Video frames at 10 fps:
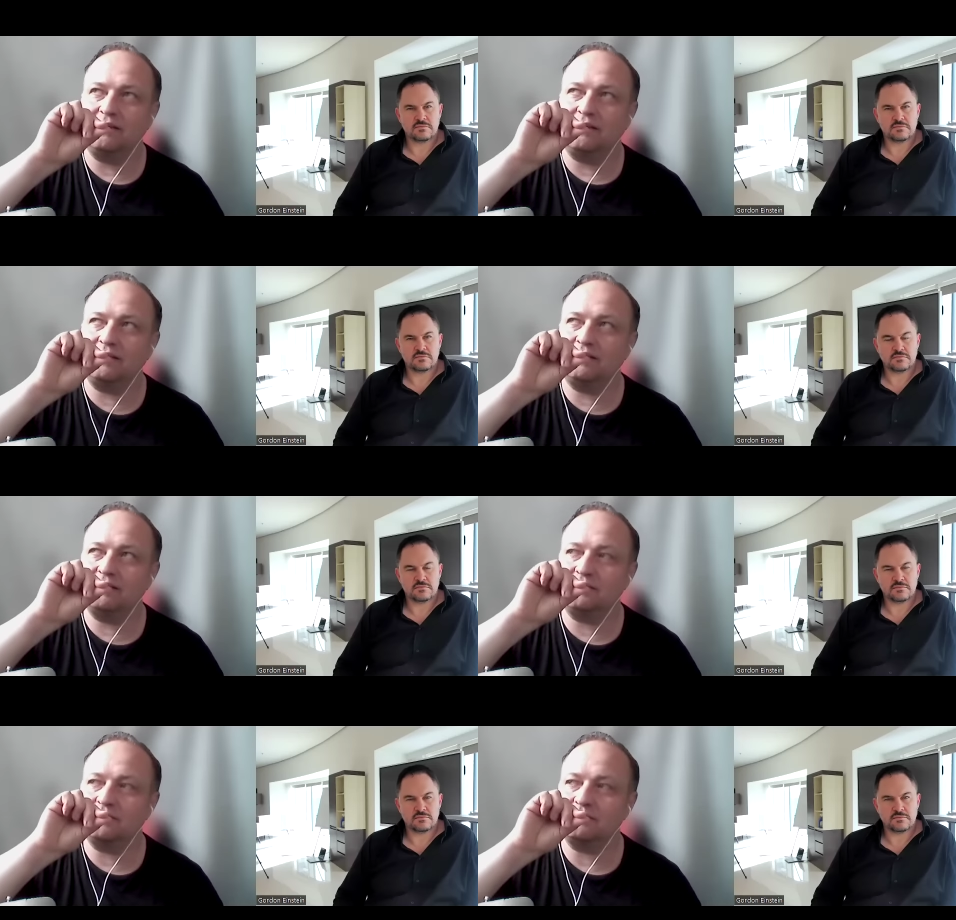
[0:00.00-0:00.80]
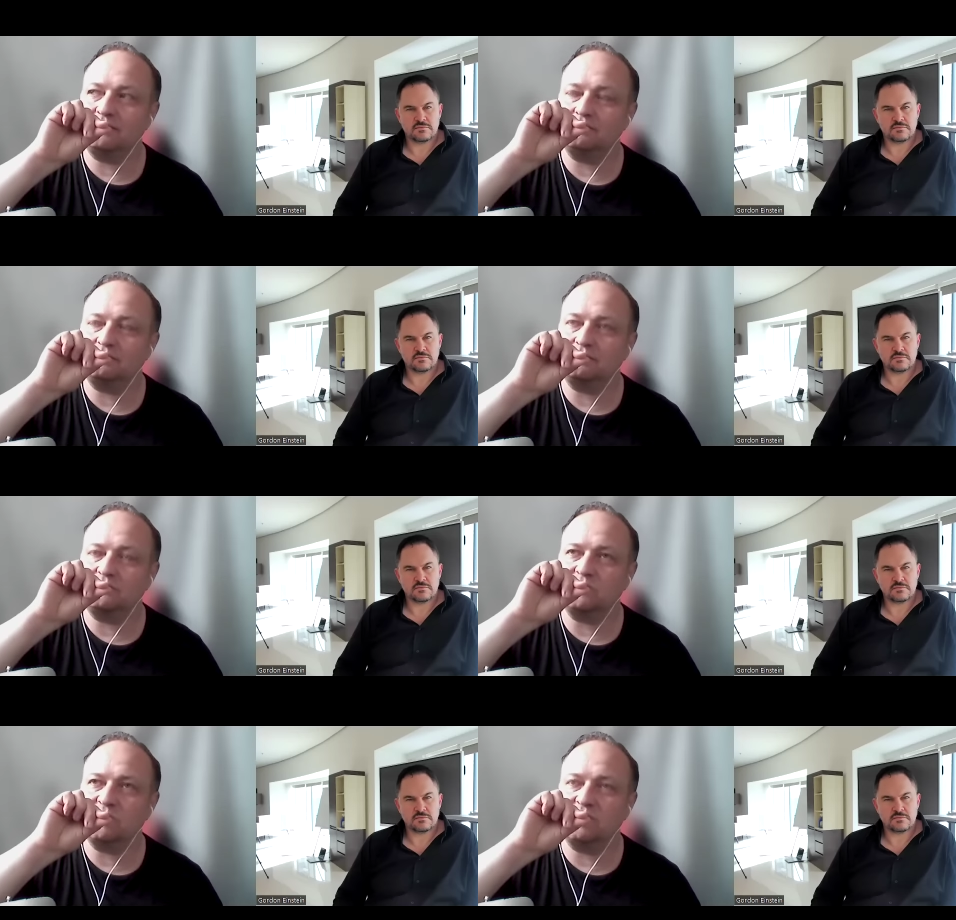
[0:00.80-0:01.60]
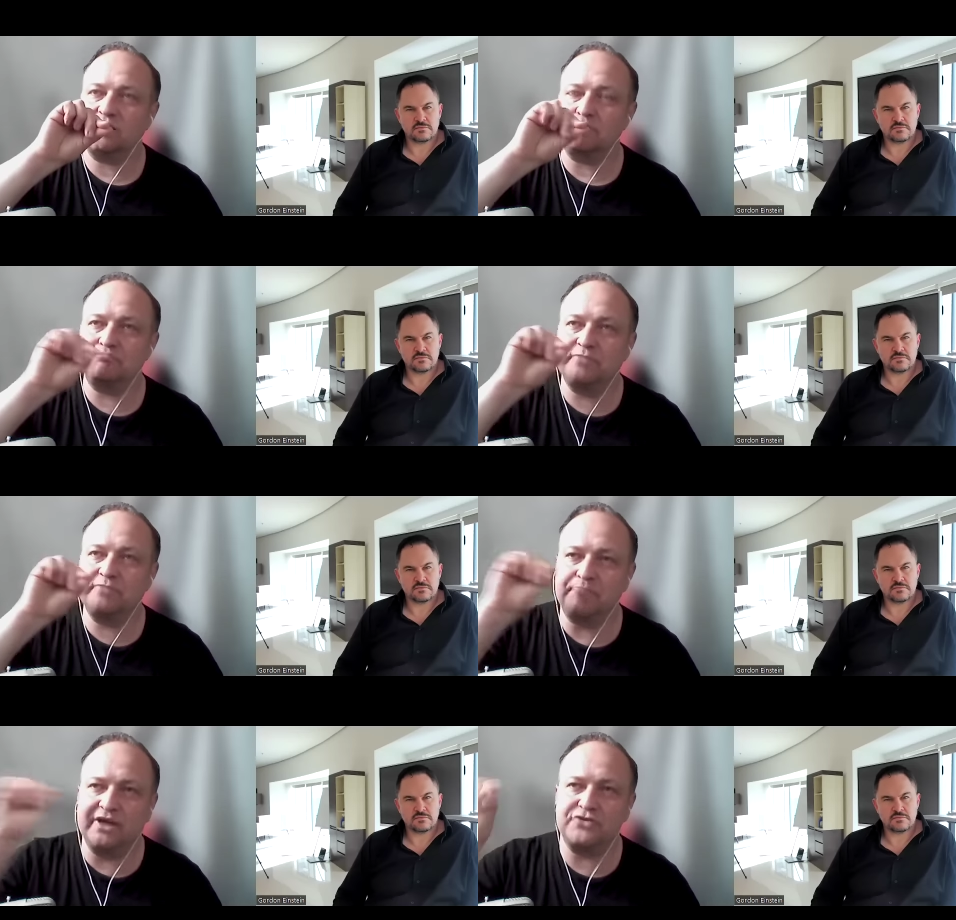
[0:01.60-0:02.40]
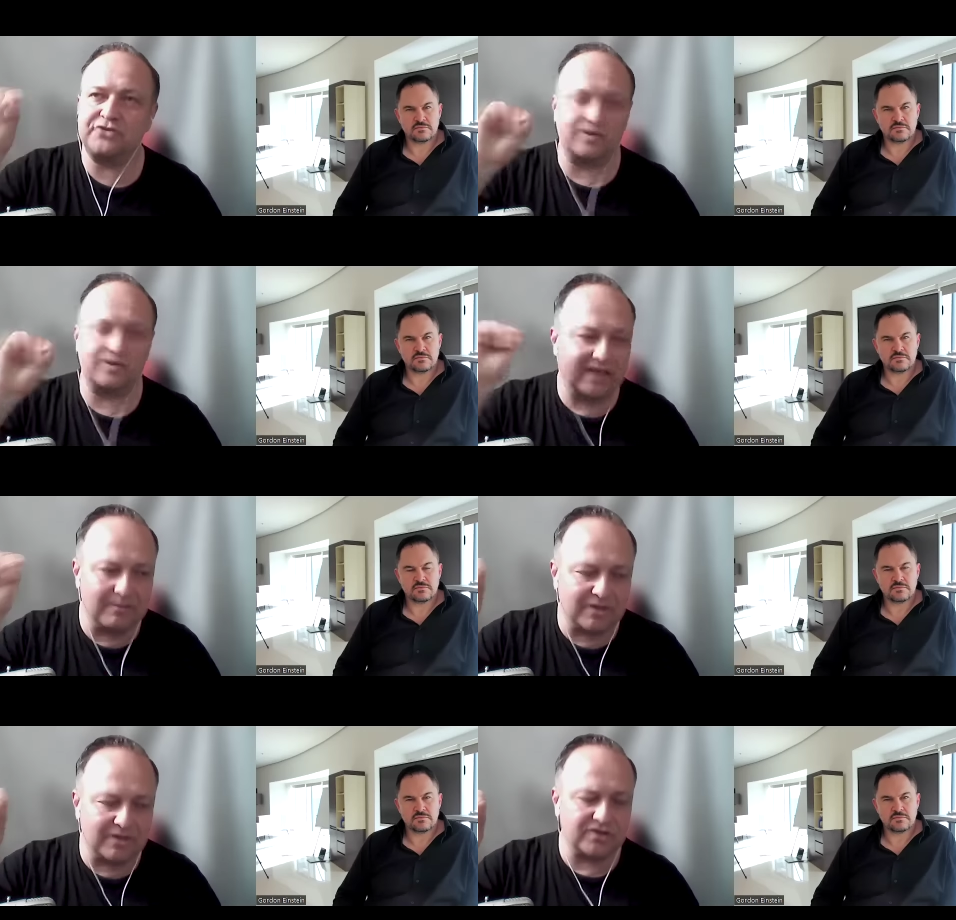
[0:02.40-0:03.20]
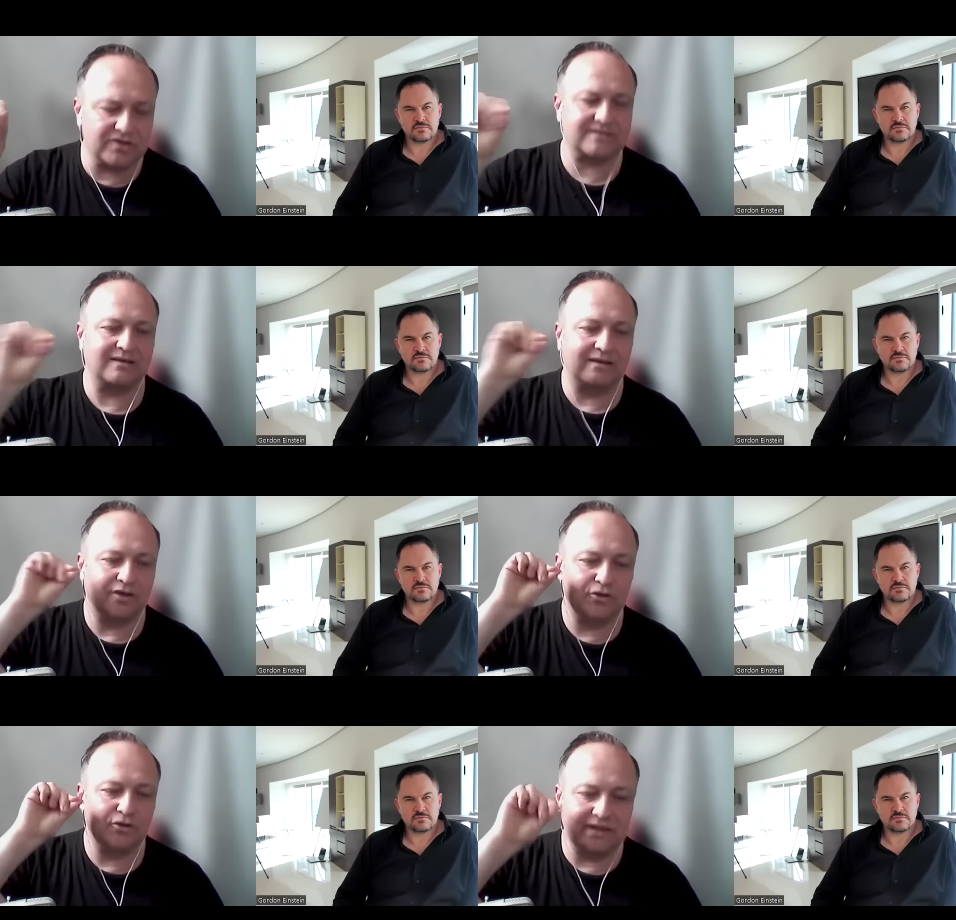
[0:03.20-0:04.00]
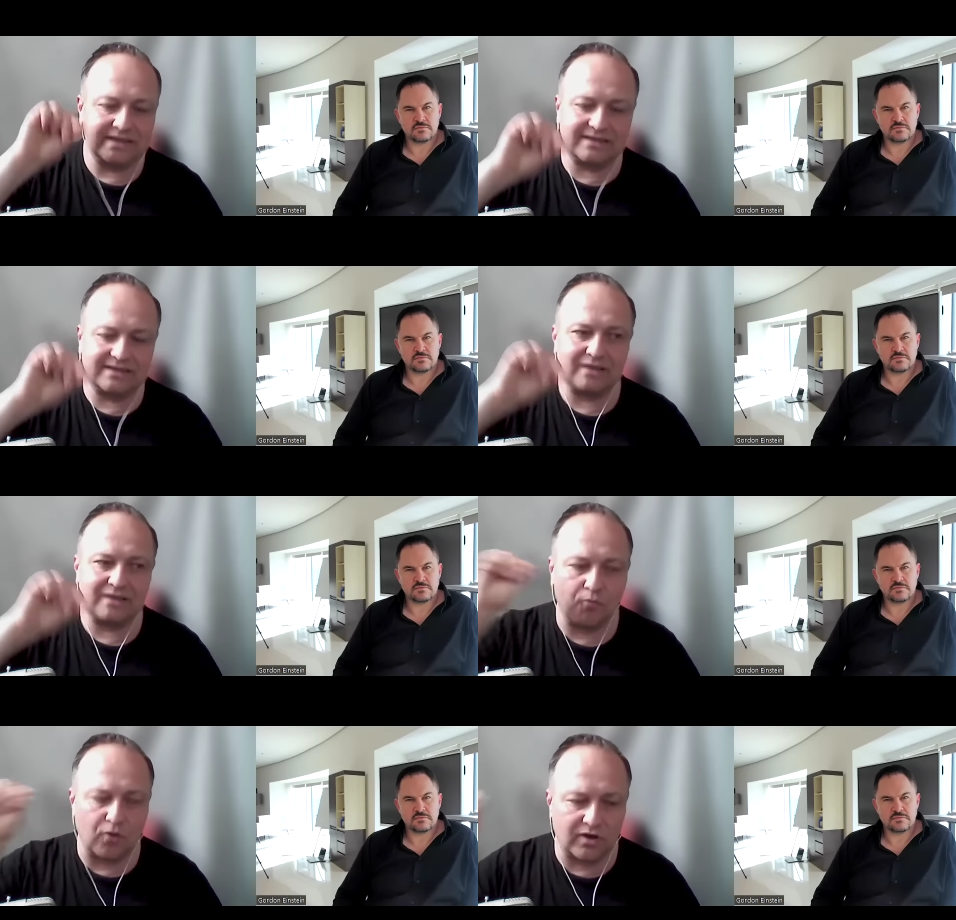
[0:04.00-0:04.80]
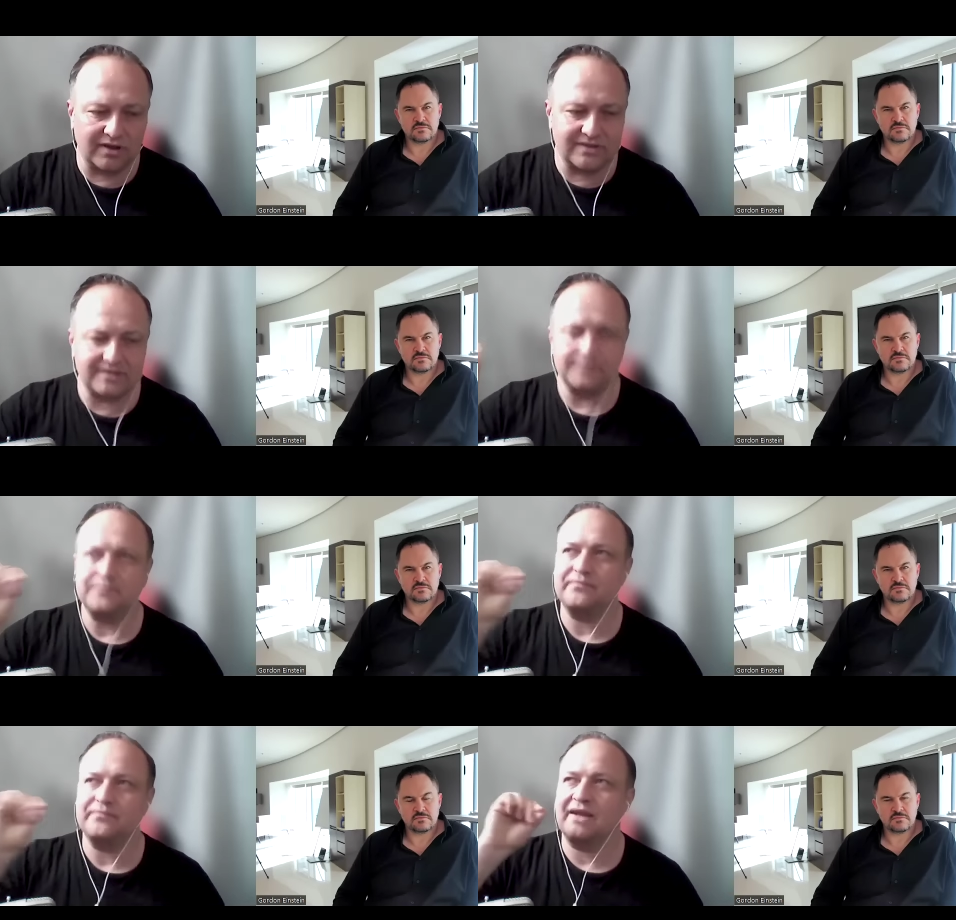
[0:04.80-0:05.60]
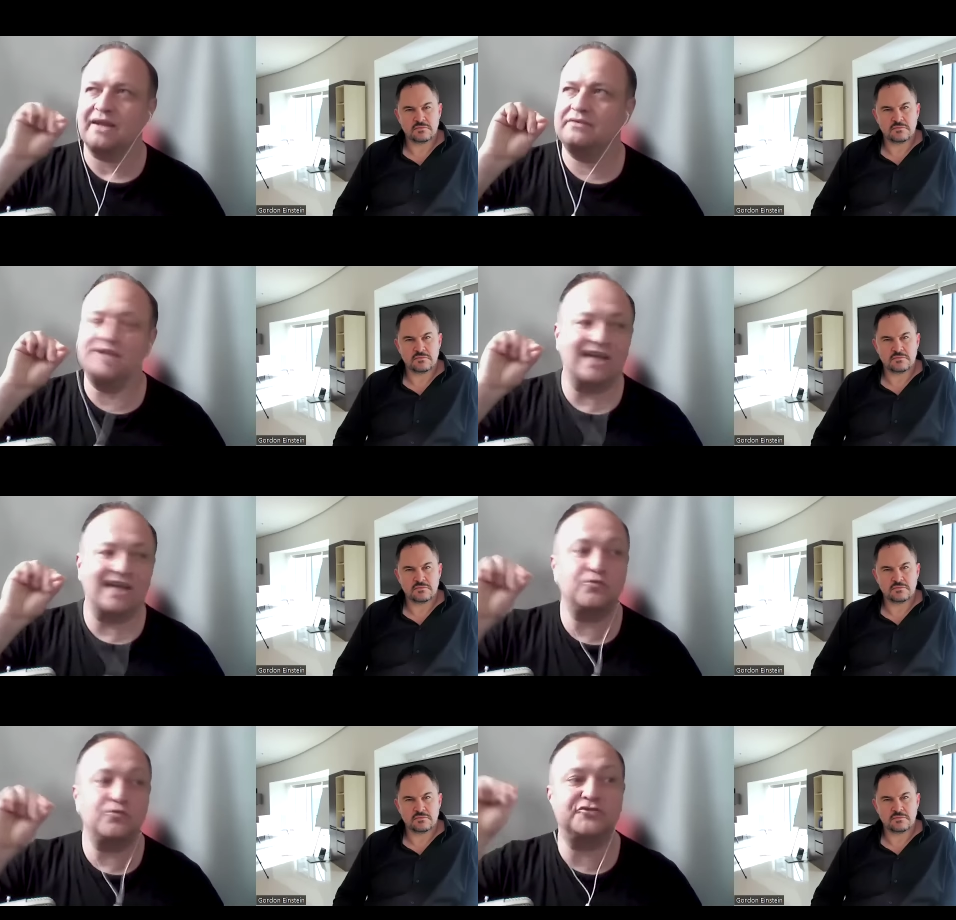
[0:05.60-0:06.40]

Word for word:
Speaker 1: um, the the picture, the images. You will see the words that will